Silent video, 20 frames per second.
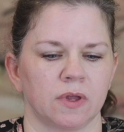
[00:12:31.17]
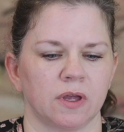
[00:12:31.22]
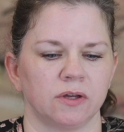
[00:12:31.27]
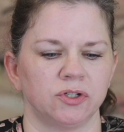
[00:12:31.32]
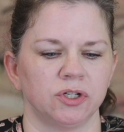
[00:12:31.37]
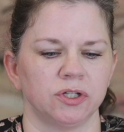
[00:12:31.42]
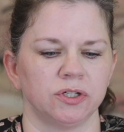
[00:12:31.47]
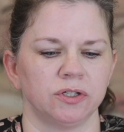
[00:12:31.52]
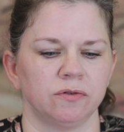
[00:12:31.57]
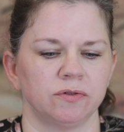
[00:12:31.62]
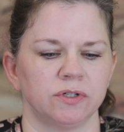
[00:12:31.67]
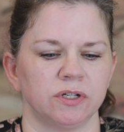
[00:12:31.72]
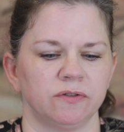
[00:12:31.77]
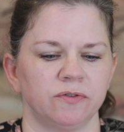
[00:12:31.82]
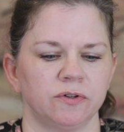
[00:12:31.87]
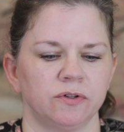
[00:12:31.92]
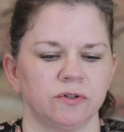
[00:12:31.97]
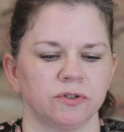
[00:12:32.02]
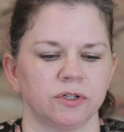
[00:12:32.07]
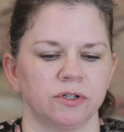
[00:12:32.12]
It's just so
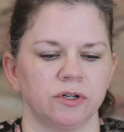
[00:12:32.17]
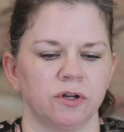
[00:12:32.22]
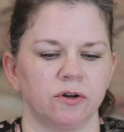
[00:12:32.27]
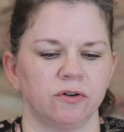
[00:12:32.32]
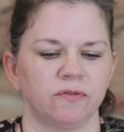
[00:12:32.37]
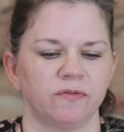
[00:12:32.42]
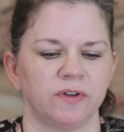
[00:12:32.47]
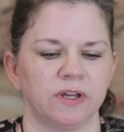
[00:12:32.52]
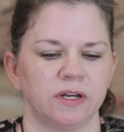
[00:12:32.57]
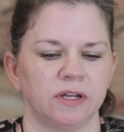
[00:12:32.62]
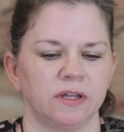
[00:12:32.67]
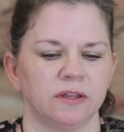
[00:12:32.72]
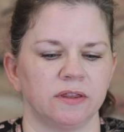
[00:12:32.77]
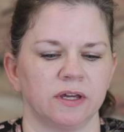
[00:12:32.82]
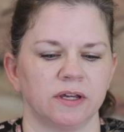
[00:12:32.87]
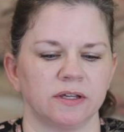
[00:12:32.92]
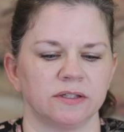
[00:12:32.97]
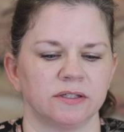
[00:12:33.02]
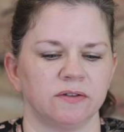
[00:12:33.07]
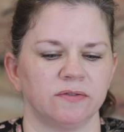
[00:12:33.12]
difficult to know if
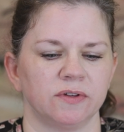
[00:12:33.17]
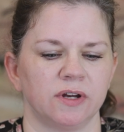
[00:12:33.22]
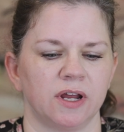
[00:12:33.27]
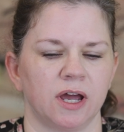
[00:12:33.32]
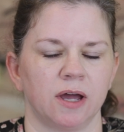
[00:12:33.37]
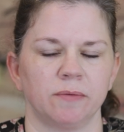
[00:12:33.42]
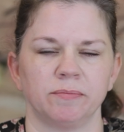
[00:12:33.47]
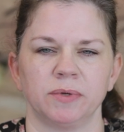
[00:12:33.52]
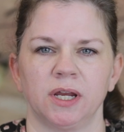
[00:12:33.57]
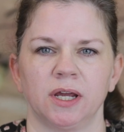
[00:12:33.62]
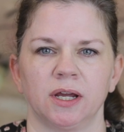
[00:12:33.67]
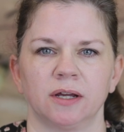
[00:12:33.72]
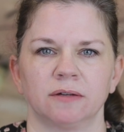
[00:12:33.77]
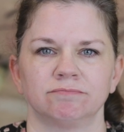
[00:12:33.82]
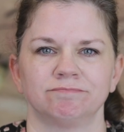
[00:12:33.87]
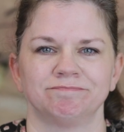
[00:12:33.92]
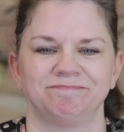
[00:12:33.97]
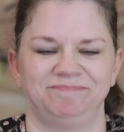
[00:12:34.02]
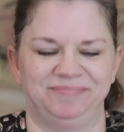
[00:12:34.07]
anything is even happening.